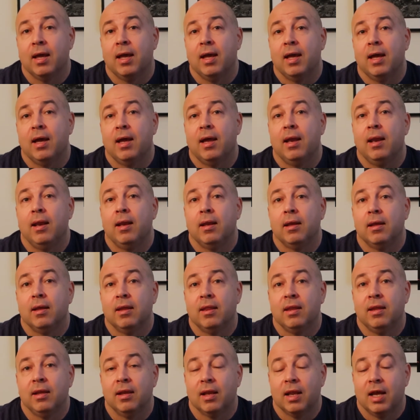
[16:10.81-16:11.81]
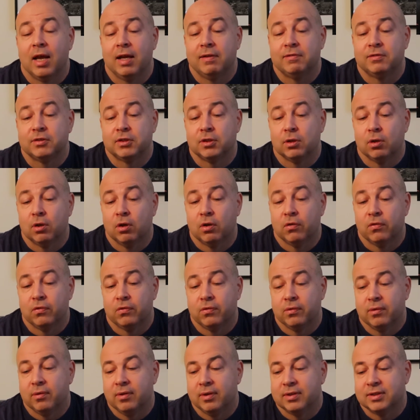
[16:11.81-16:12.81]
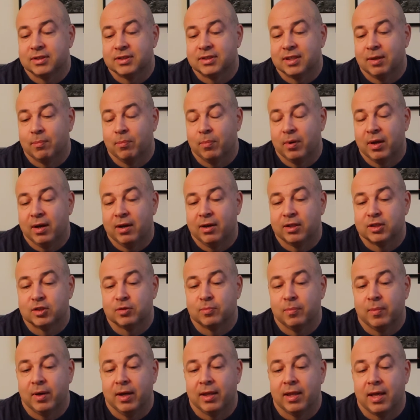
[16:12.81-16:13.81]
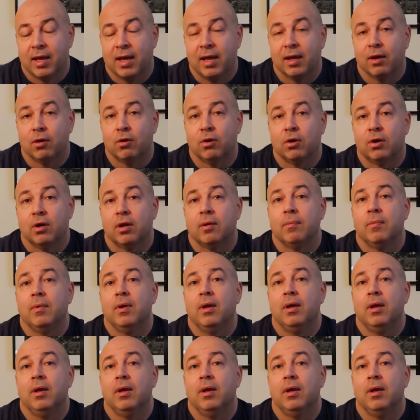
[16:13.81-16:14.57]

and the lives of some players might hang on